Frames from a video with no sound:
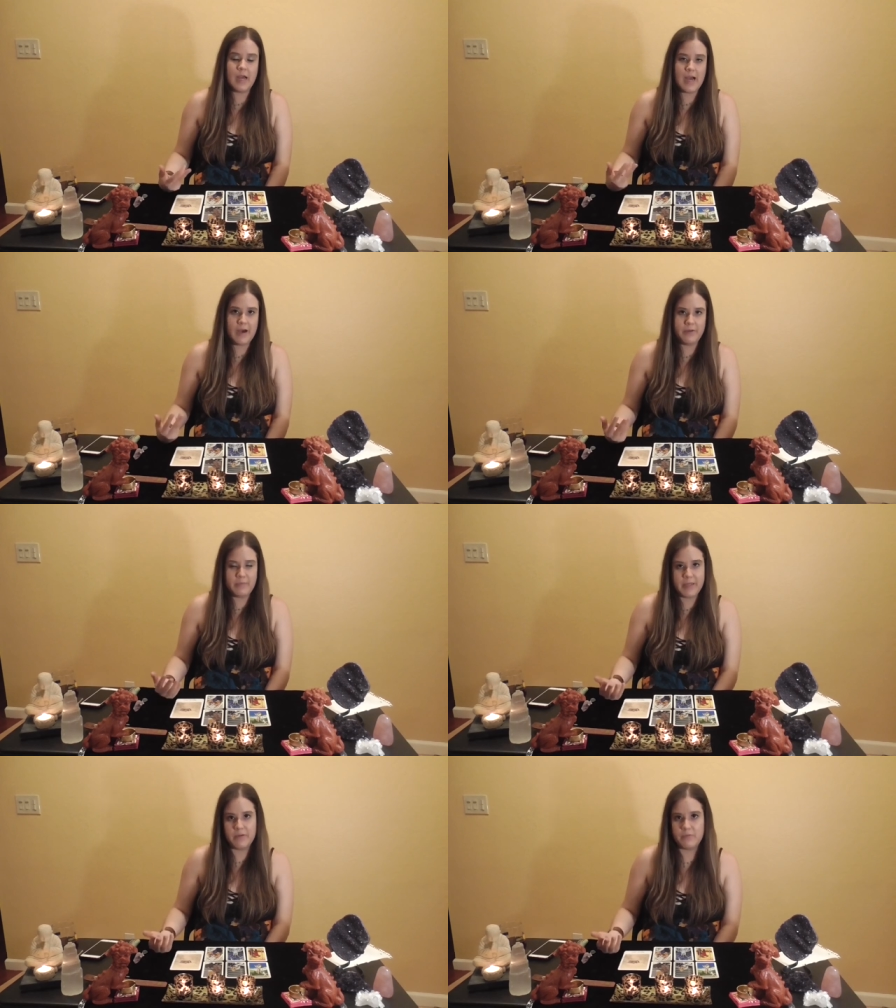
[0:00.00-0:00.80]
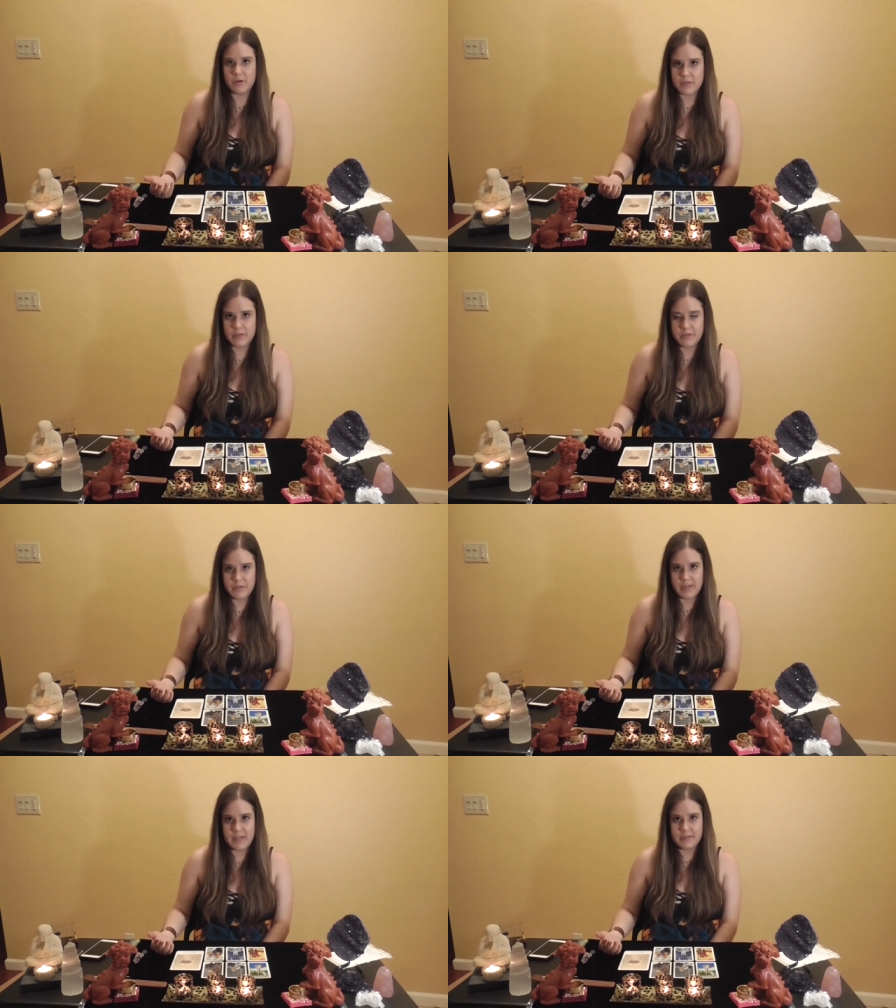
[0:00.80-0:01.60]
how to make it work so that
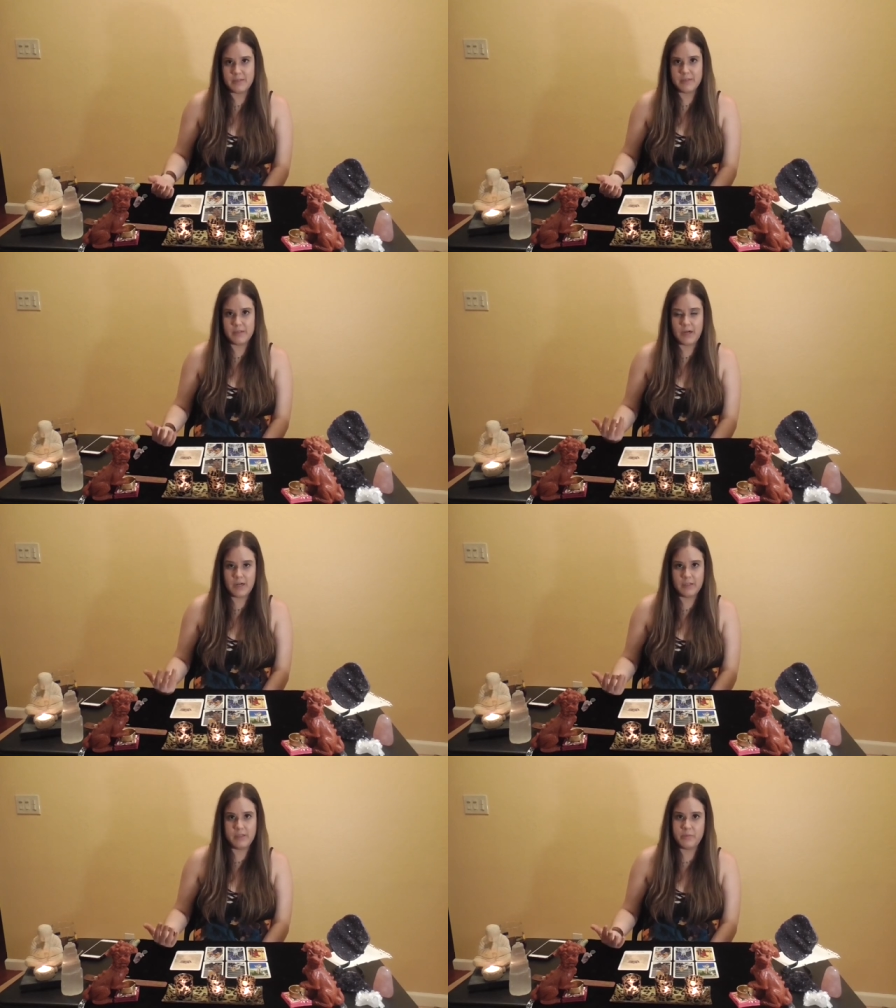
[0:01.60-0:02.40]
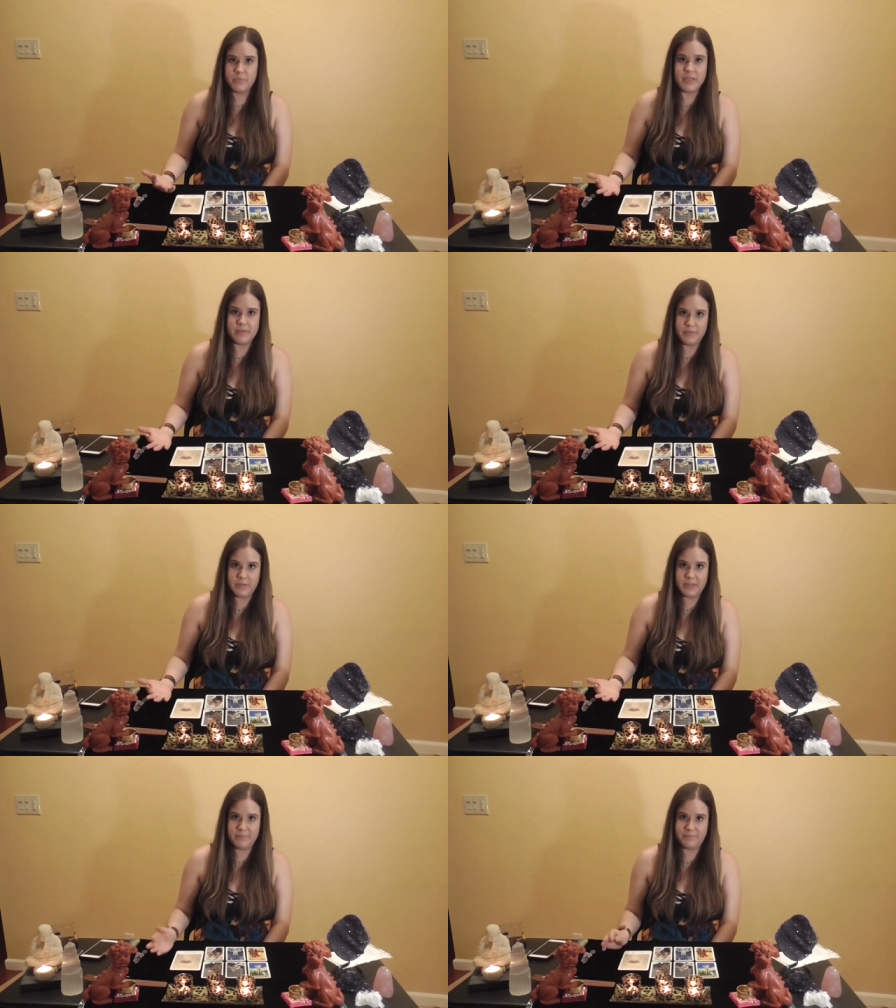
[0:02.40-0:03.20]
you guys can talk peacefully.